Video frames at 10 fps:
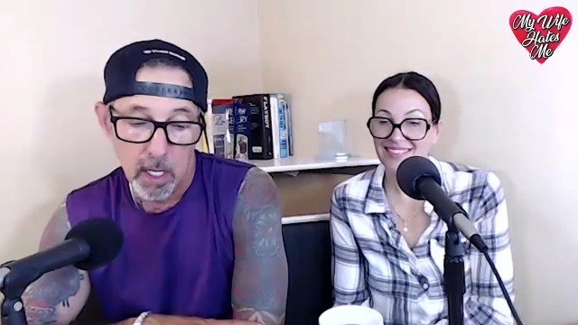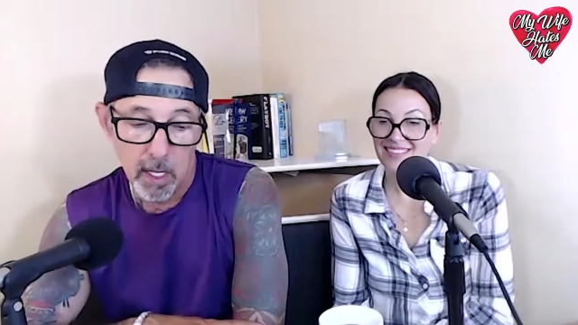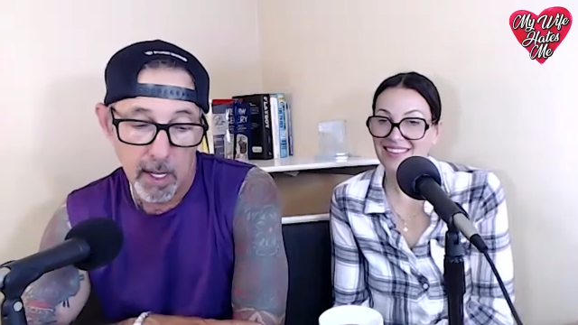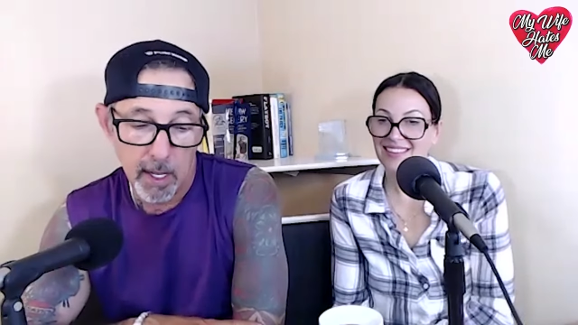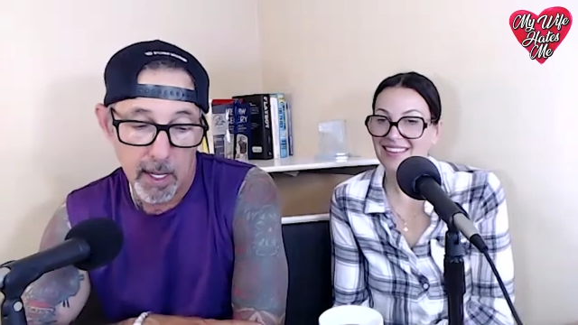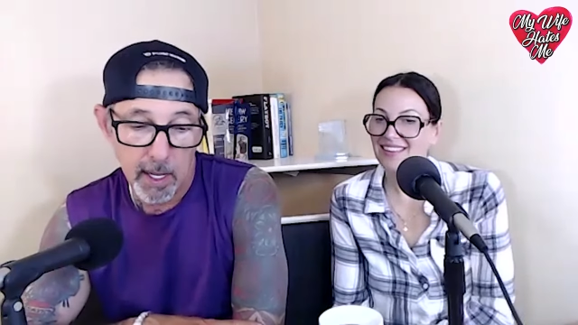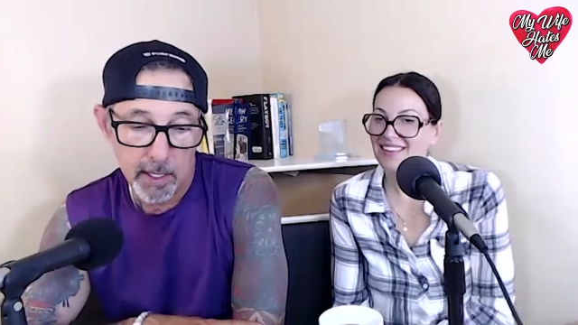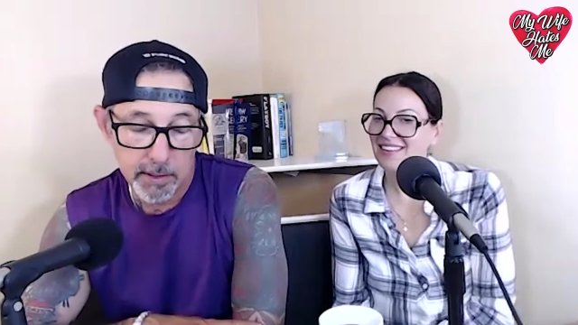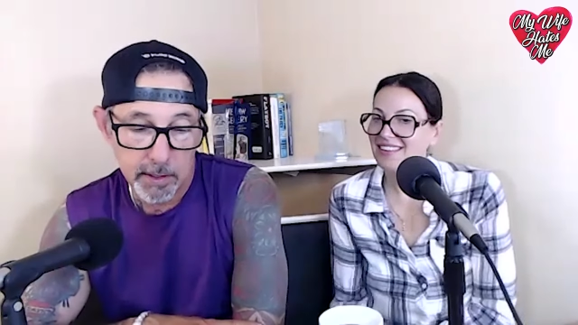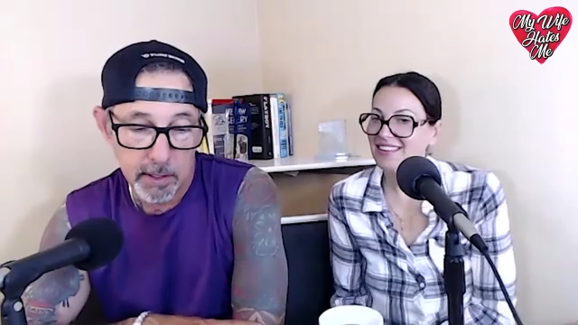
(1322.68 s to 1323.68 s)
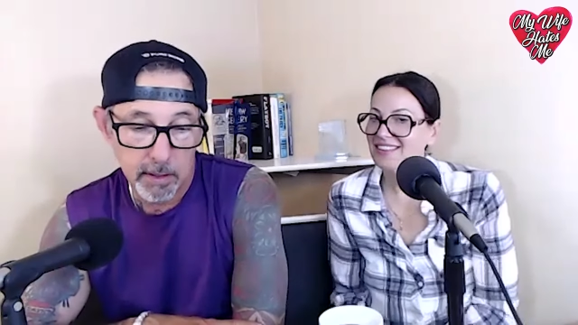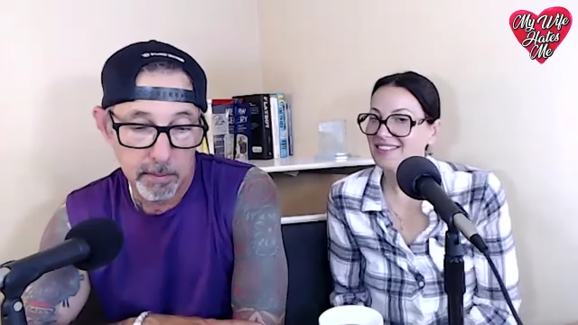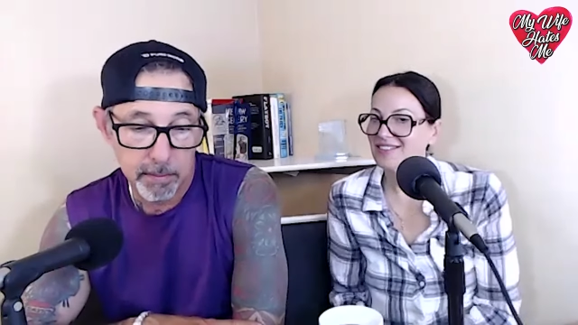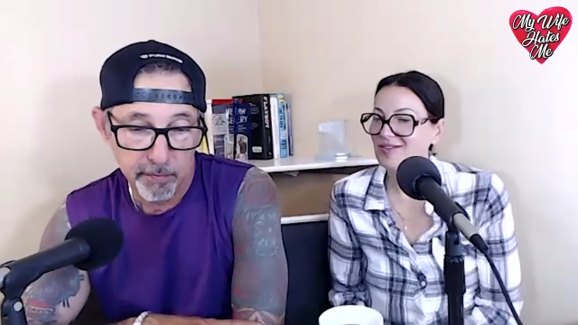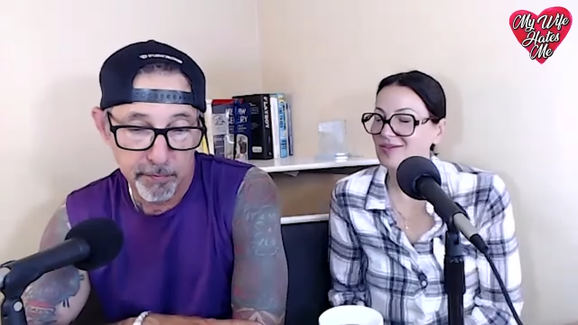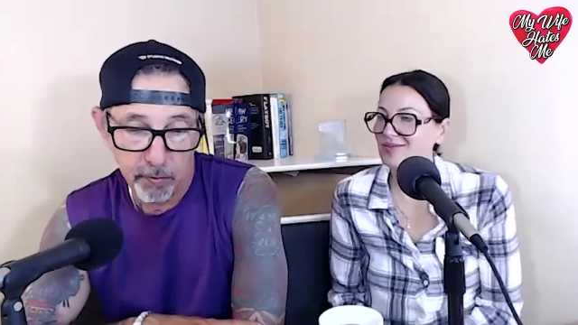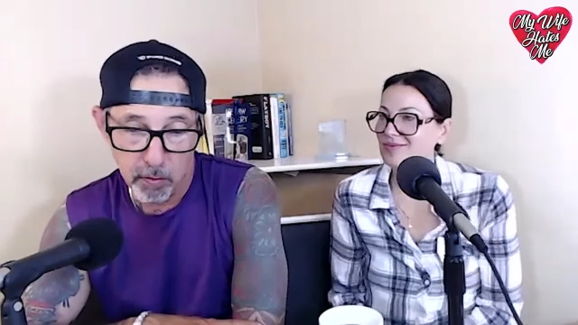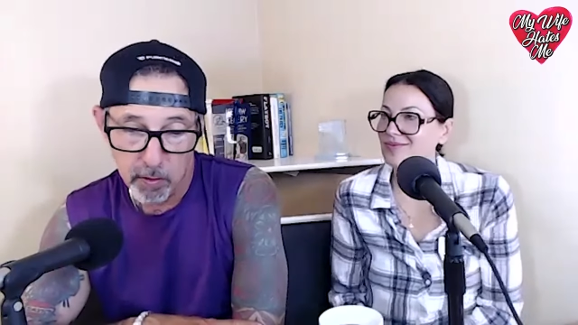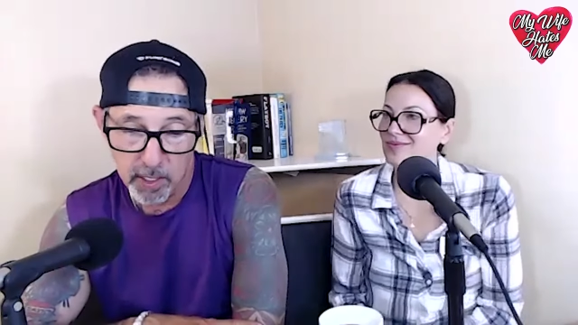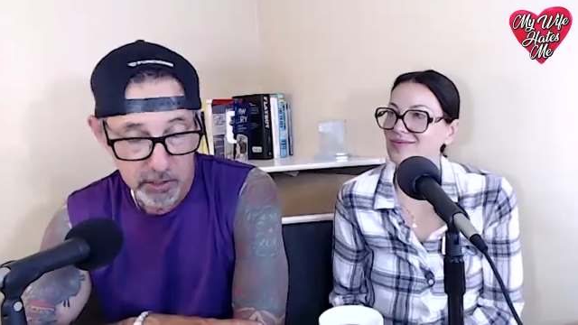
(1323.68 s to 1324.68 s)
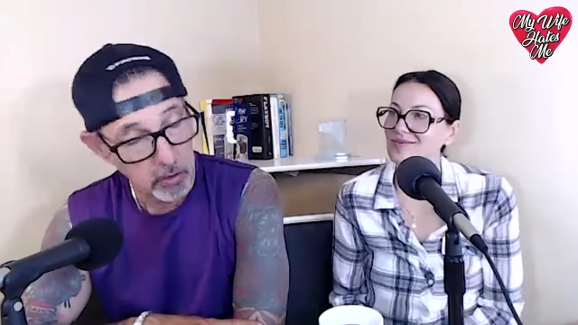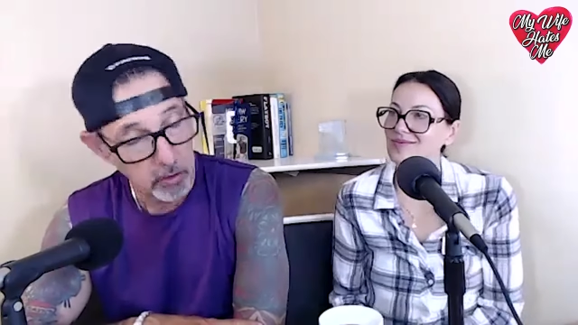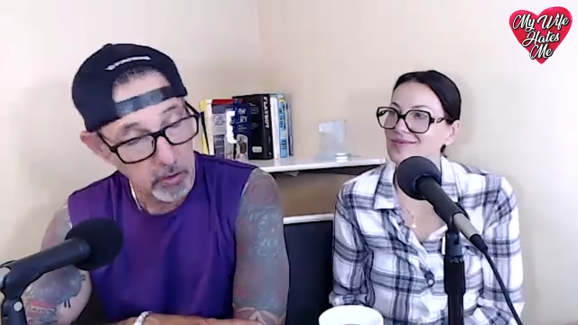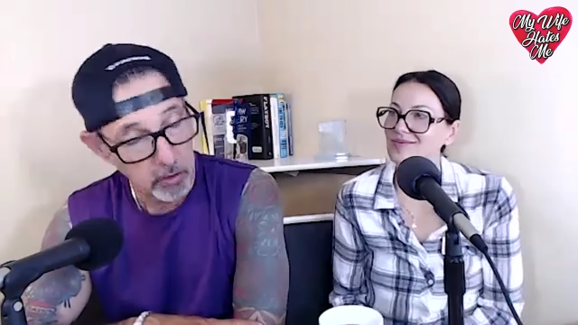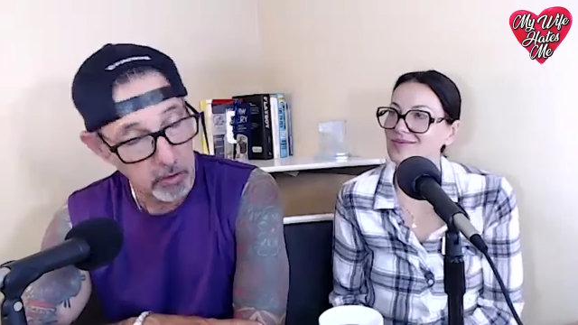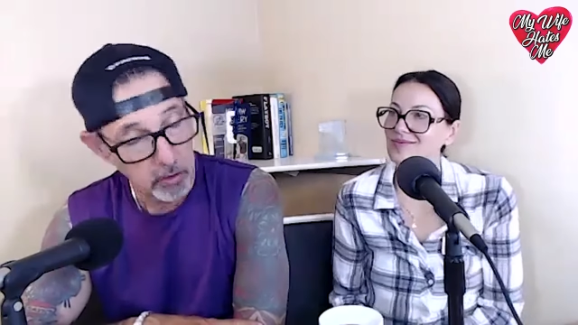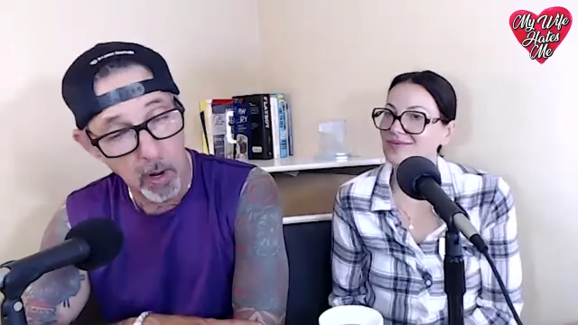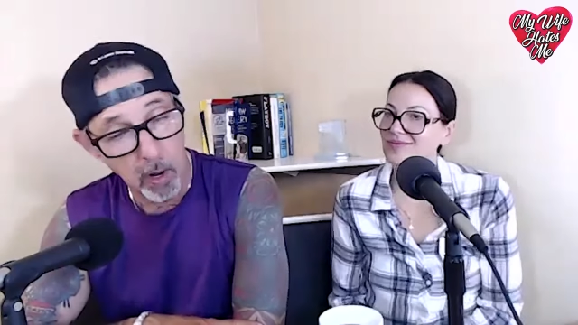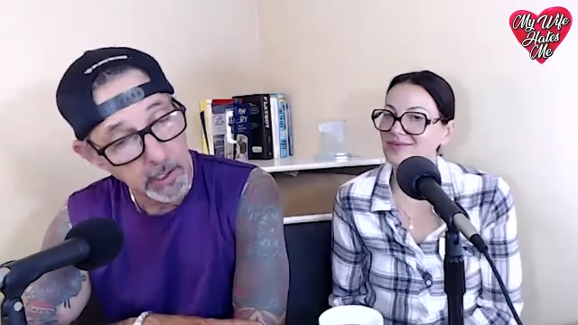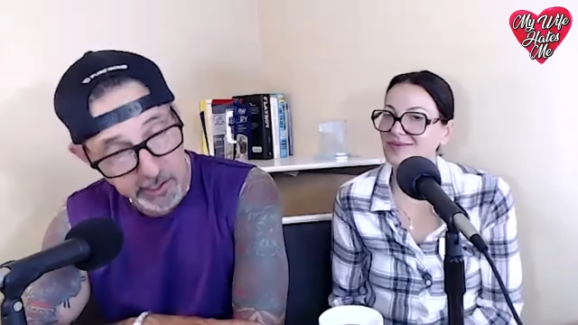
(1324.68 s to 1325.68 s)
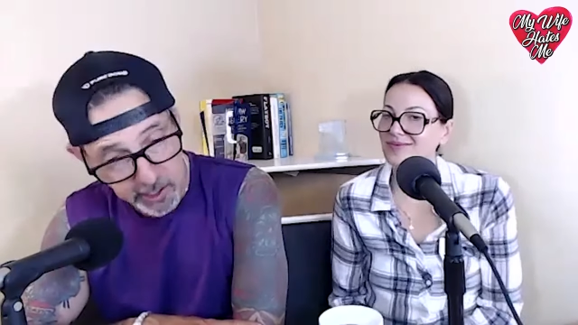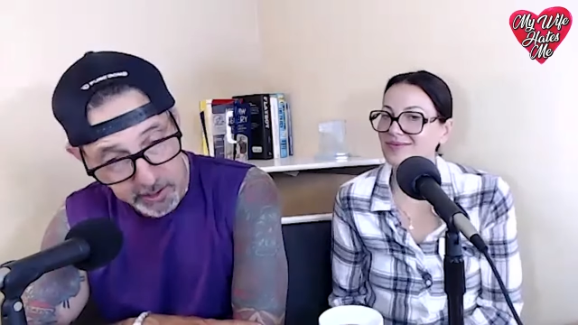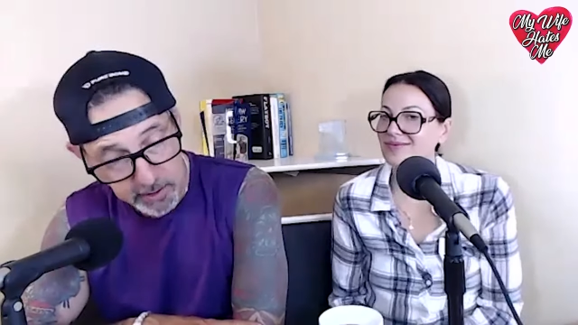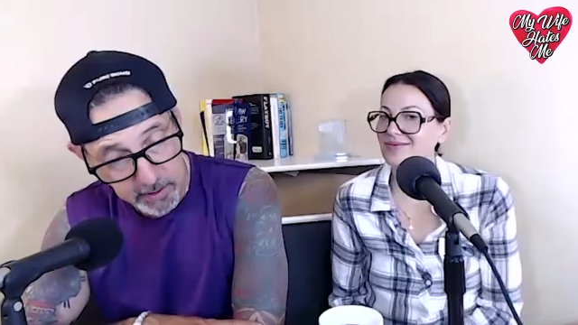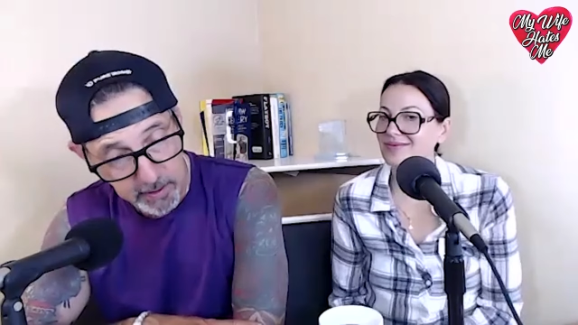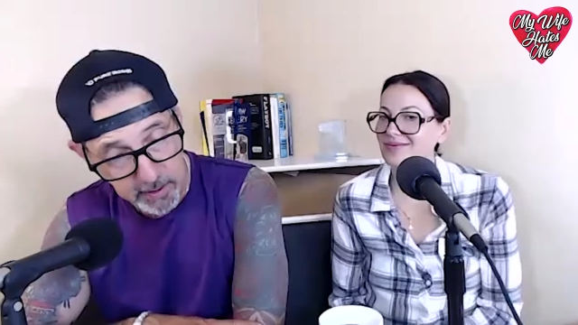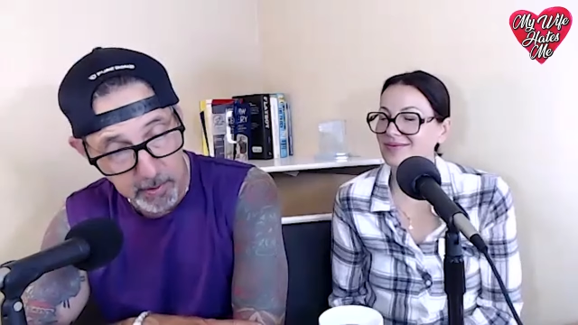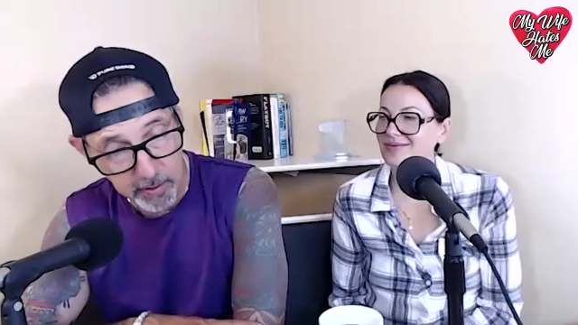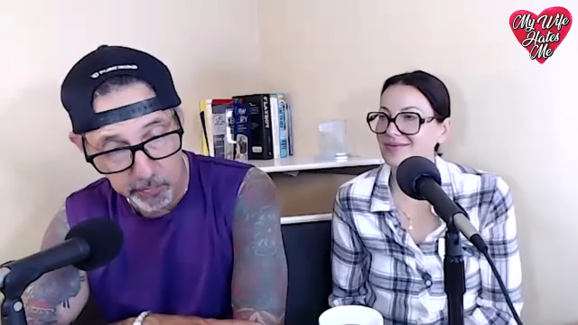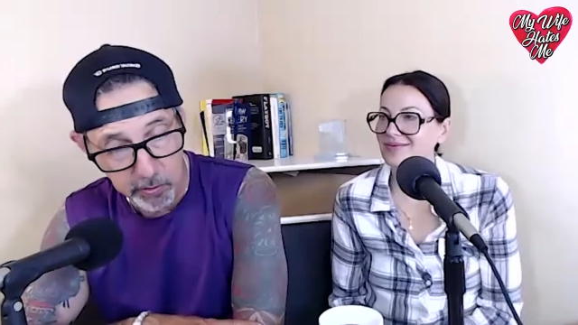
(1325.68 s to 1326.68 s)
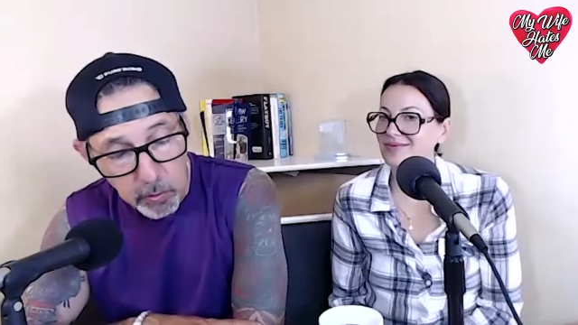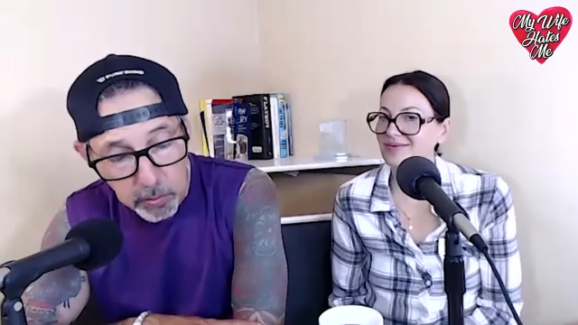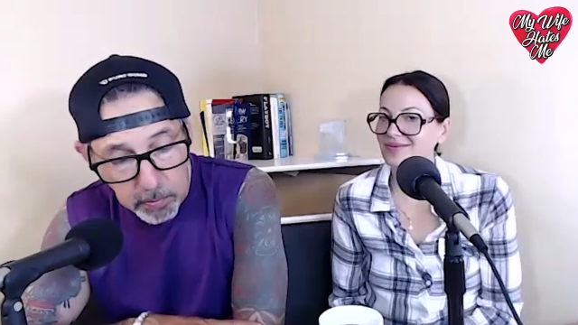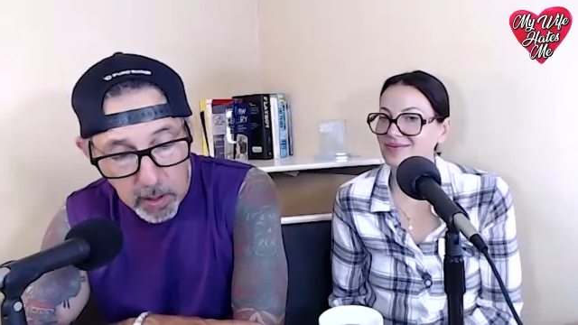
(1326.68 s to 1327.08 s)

Speaker 1: and before I start to watch it in my room,